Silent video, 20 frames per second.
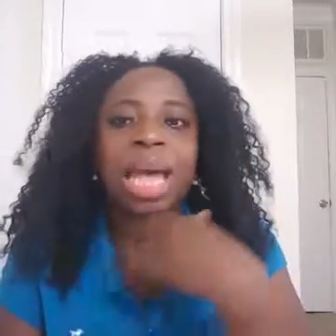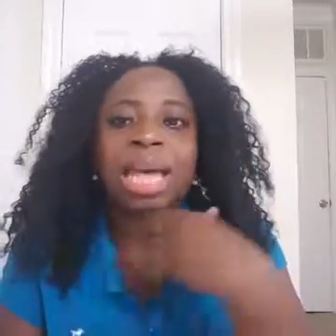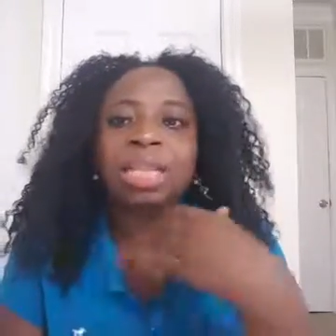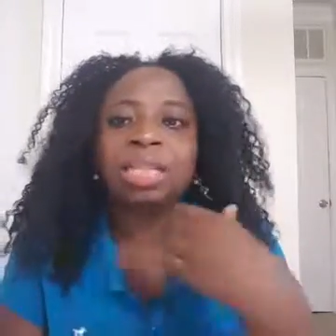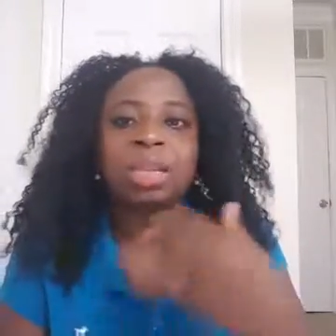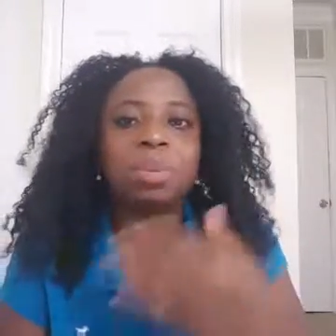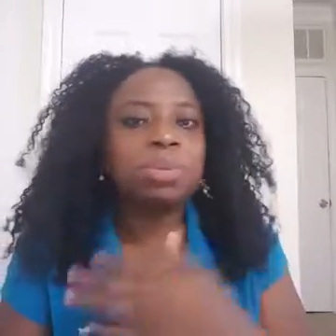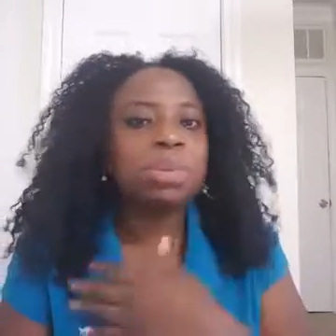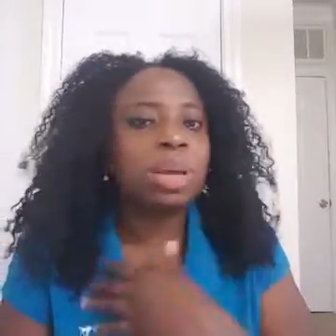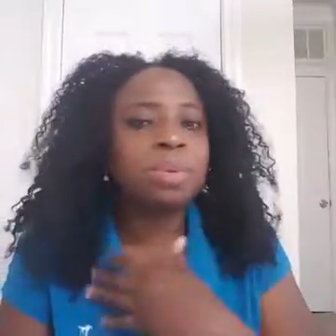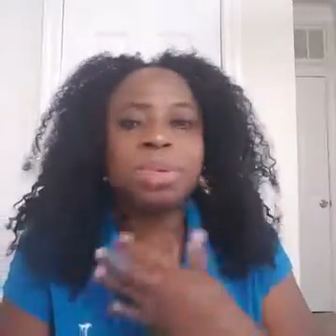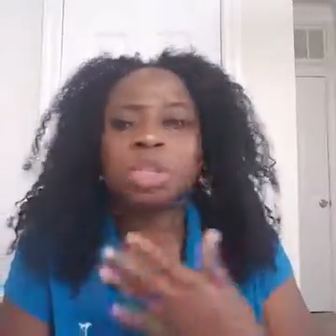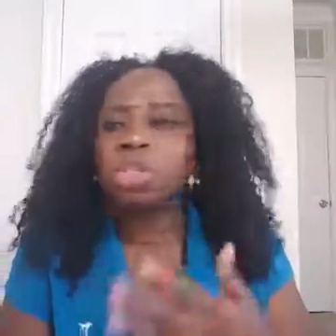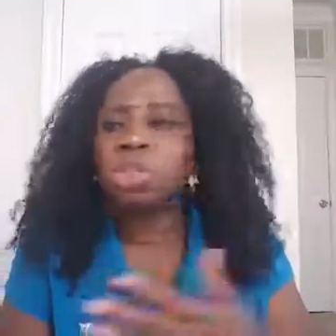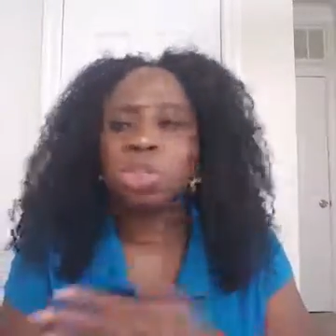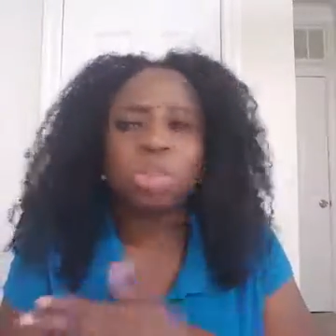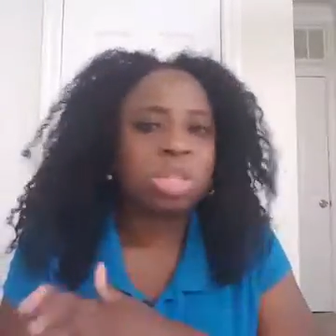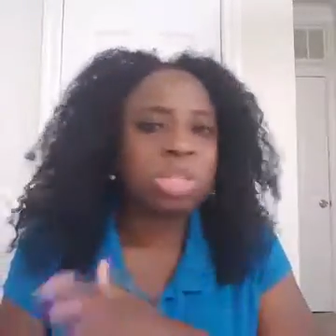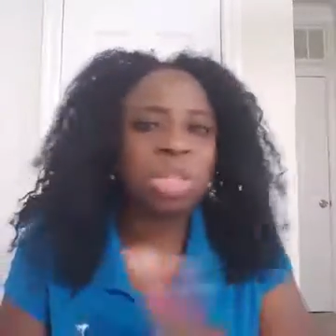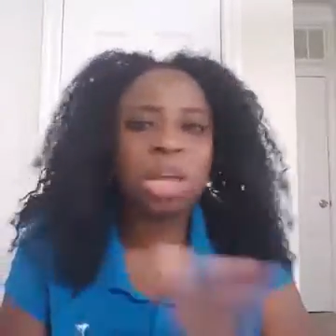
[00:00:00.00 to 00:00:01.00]
And sometimes
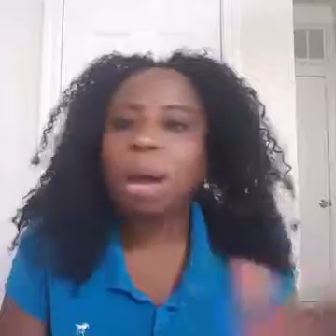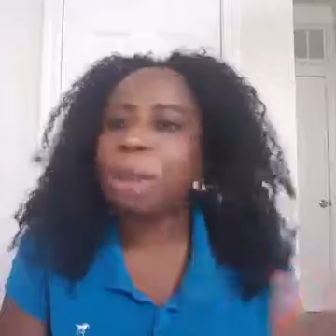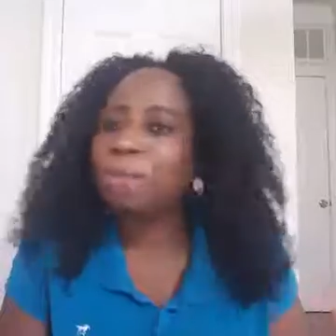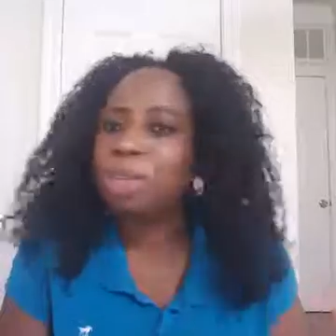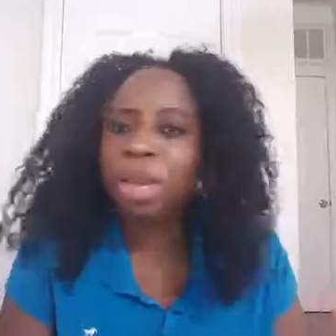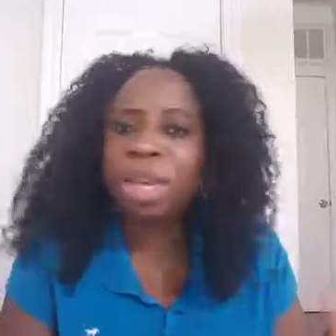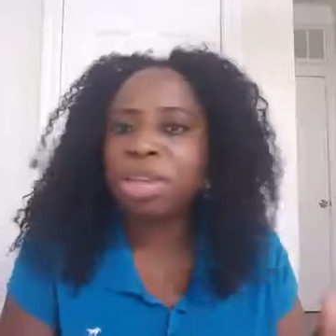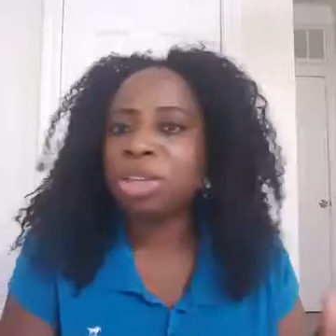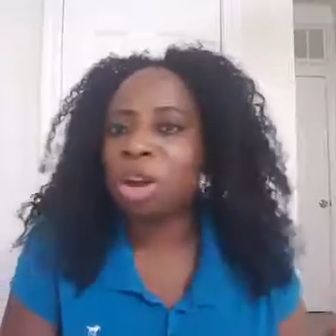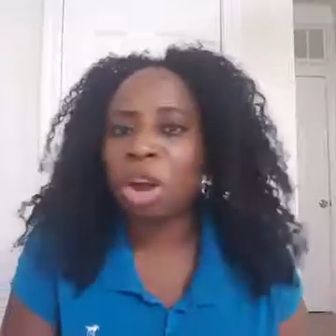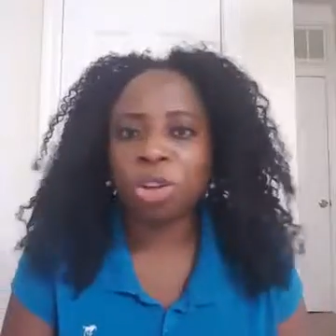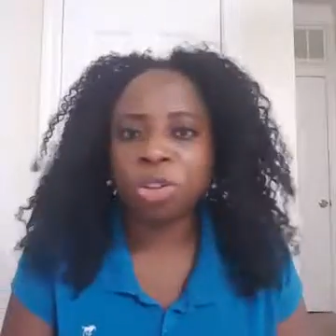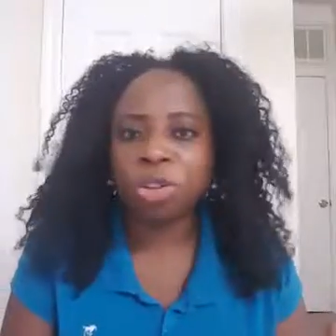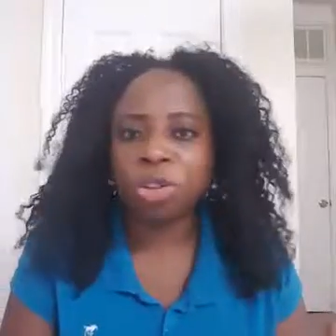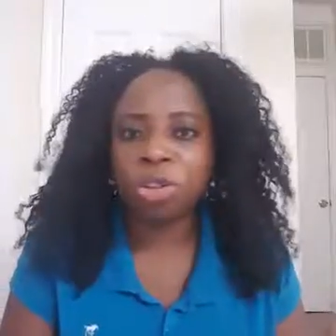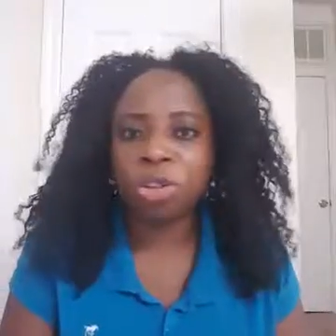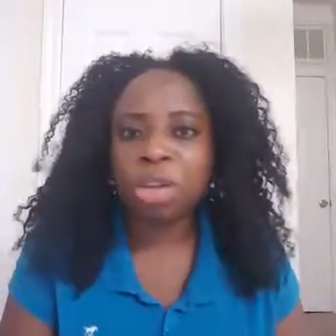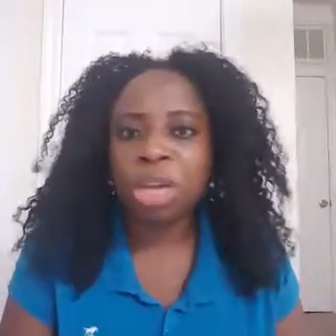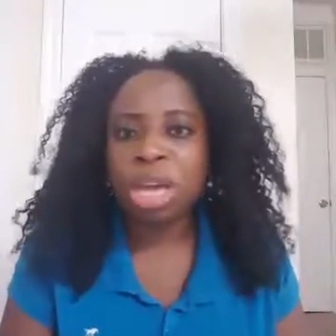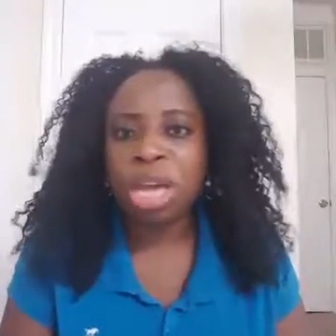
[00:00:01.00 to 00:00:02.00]
it's just a plain
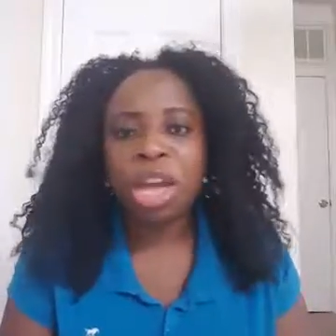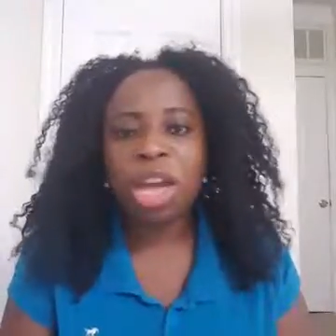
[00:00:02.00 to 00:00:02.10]
nodule.